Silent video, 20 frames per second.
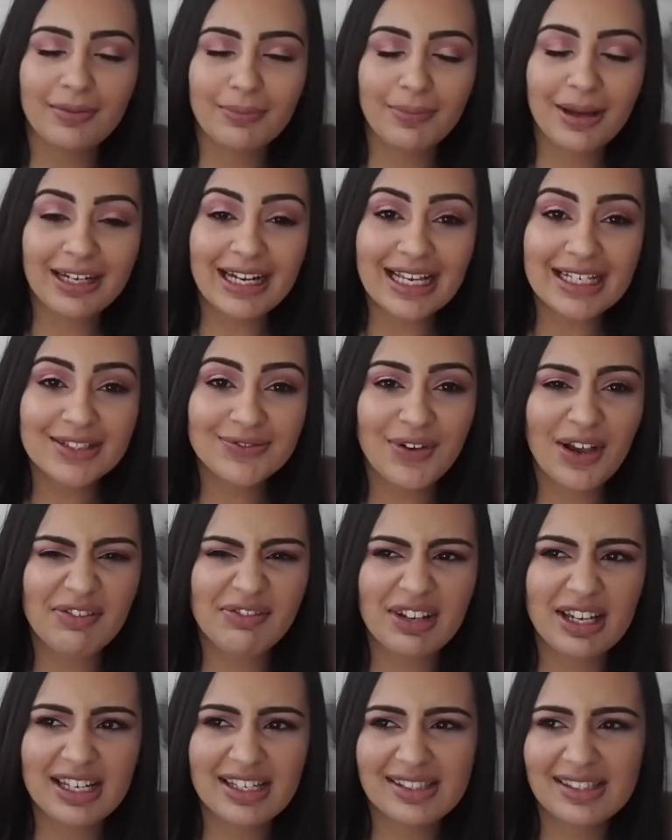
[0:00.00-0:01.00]
My next
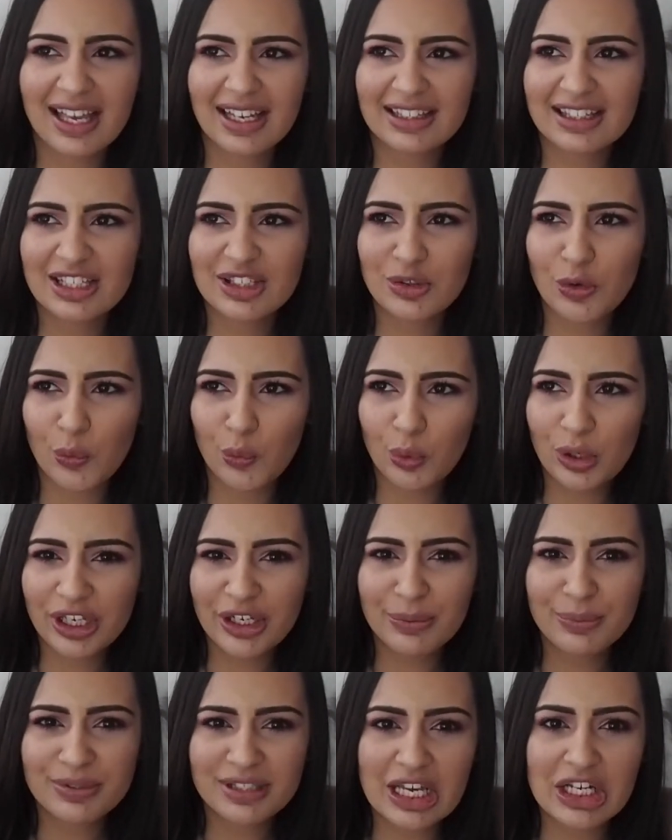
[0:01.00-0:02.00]
favorite is like this
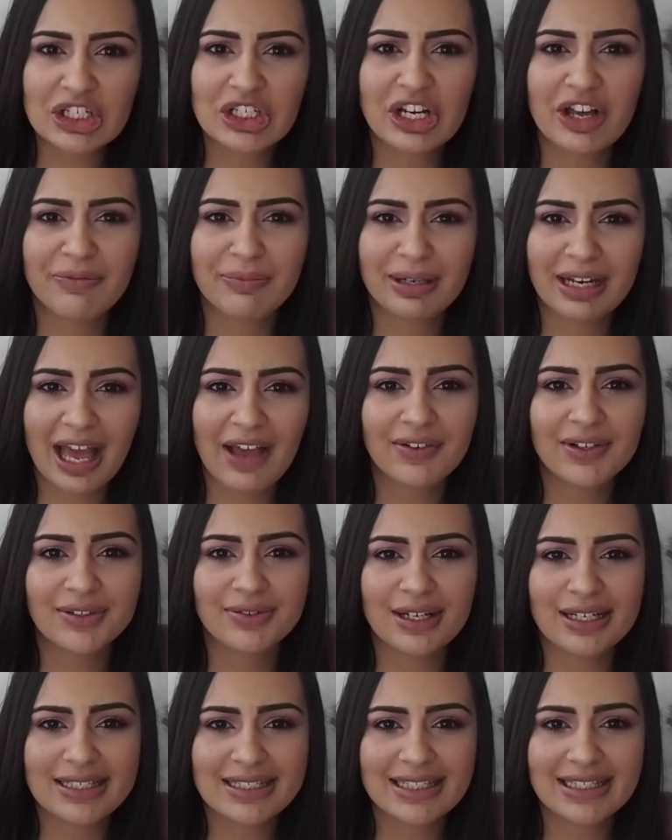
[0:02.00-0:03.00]
weird obsession I've been having
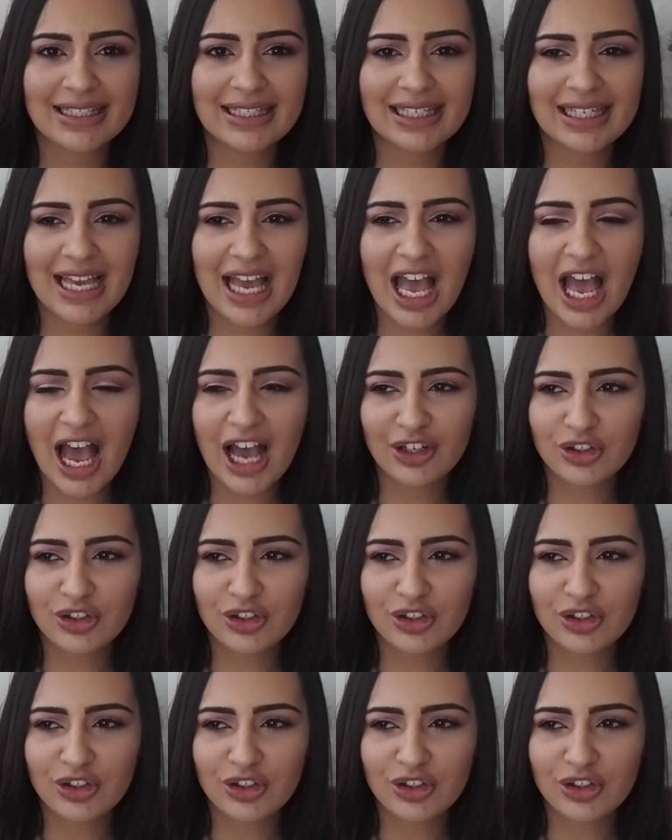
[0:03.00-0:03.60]
recently.